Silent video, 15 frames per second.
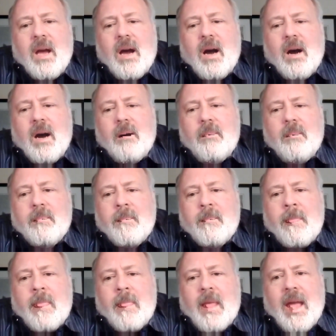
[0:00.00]
Um,
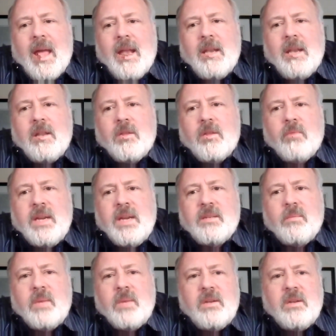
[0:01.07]
and the
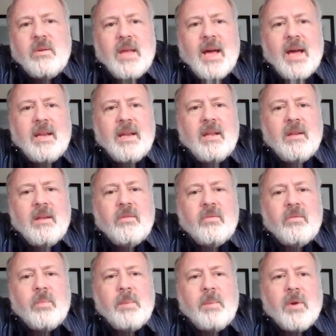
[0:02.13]
reason we do that
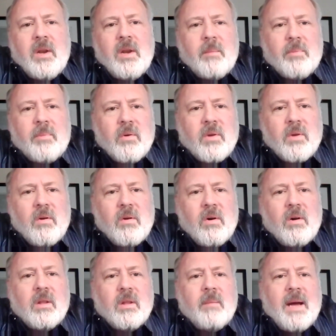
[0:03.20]
is we put in a
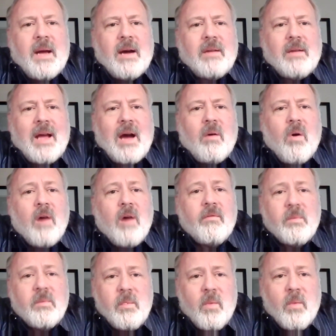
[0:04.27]
protocol about how
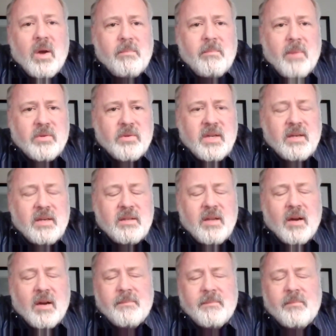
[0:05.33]
often we want posting
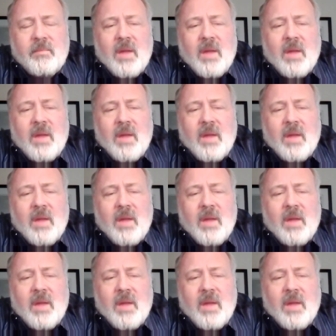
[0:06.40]
done.